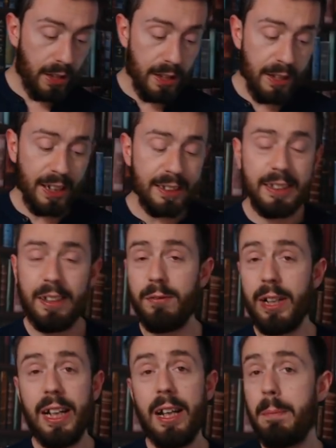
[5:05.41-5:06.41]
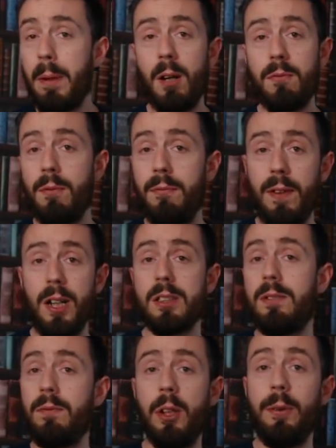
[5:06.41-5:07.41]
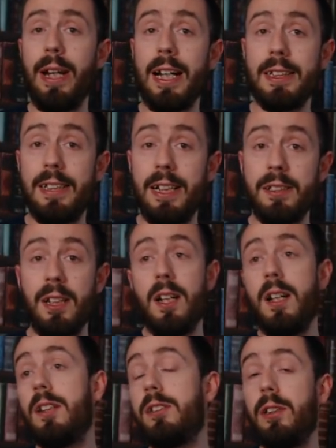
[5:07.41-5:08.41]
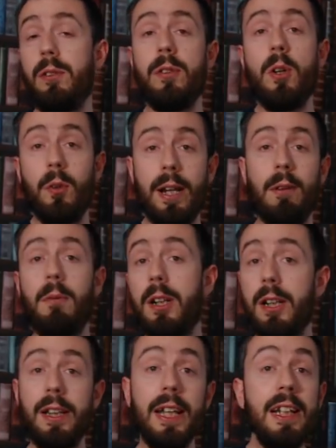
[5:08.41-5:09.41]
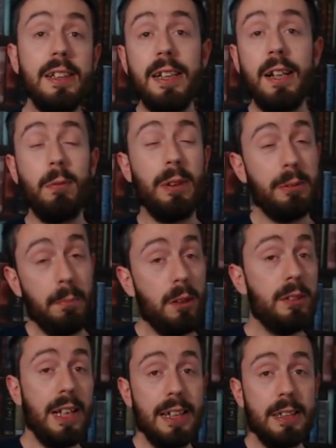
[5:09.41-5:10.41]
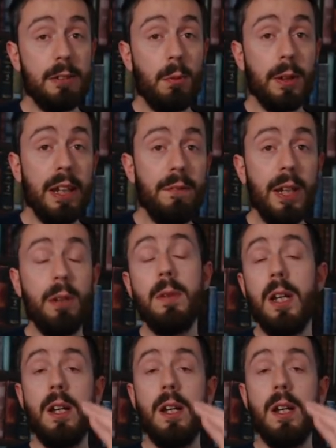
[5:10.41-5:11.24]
And that's it really, apart from fast and fluid access to your network and the internet, which most N A Ss will give you.